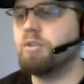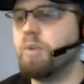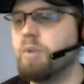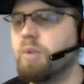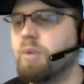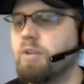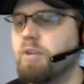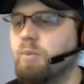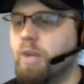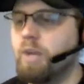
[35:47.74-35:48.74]
that's a
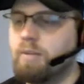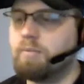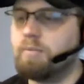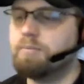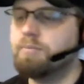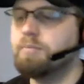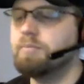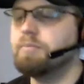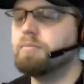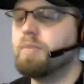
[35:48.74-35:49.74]
copy of a creature token
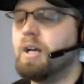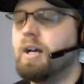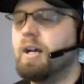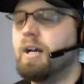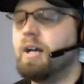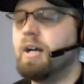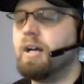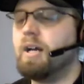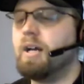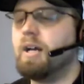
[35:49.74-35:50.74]
I control.
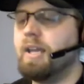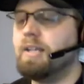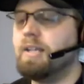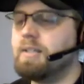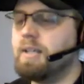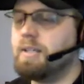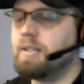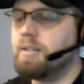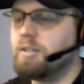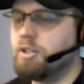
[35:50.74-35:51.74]
This one's going to be a little
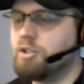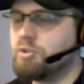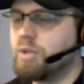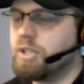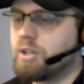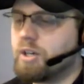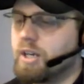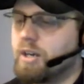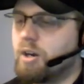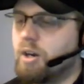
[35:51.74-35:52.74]
bit tricky.
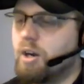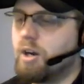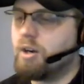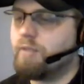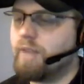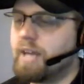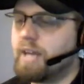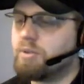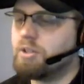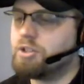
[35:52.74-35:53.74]

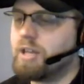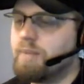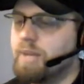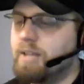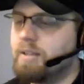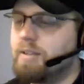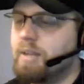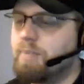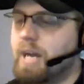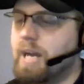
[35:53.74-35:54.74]
It's basically a
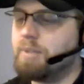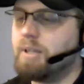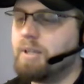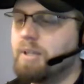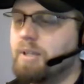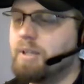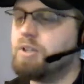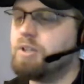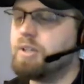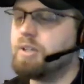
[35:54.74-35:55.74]
naturalize with
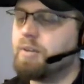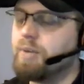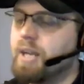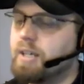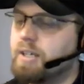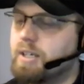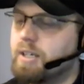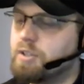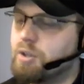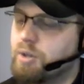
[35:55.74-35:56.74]
upside, which is good,
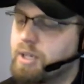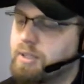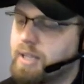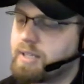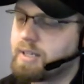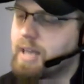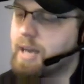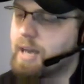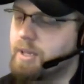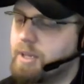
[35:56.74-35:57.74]
or
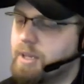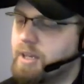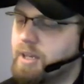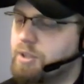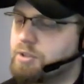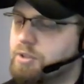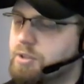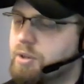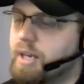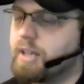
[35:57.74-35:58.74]
disenchant, depending
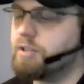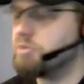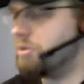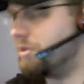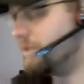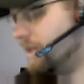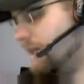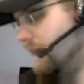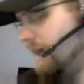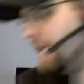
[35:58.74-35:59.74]
on what